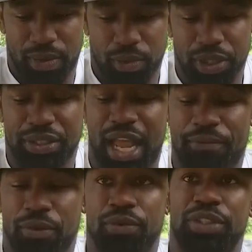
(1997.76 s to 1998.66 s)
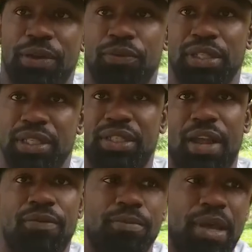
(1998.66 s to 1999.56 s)
Decipher, except for the
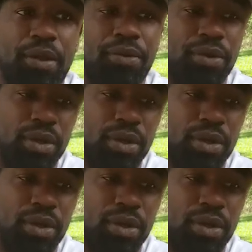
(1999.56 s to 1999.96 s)
Decipher battle,